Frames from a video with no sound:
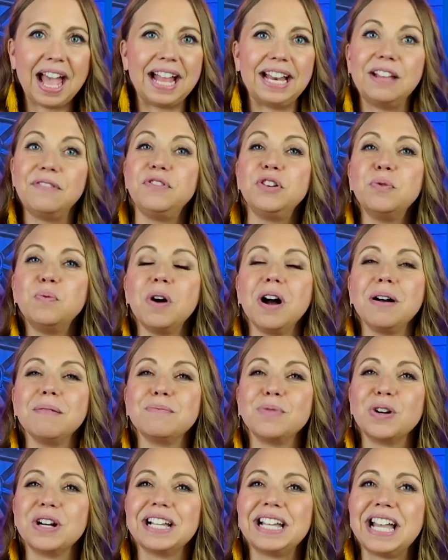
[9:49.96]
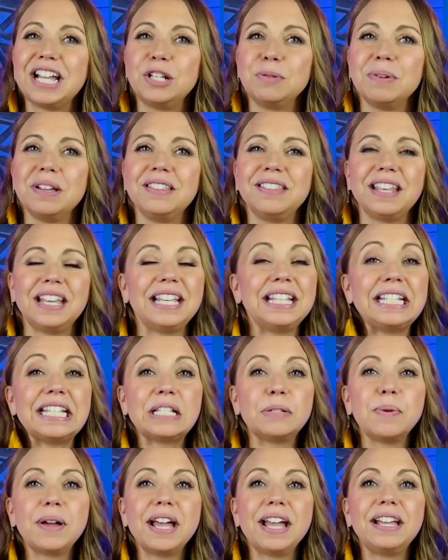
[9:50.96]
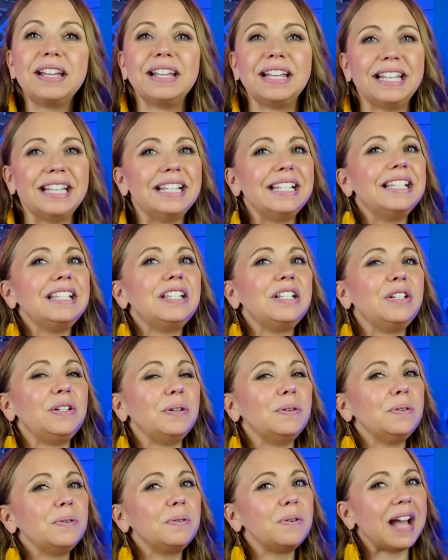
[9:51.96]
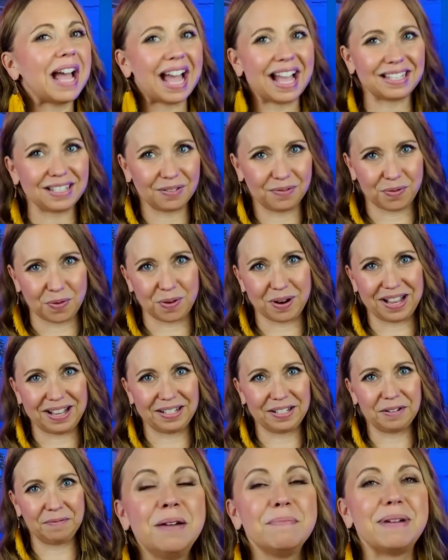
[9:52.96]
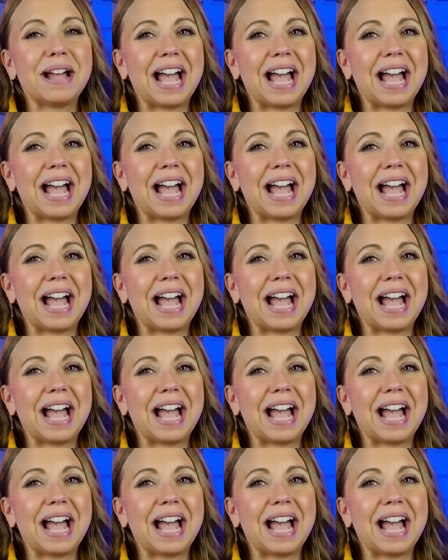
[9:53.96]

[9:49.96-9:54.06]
And if you want more engagement, the easiest way is to ask for it.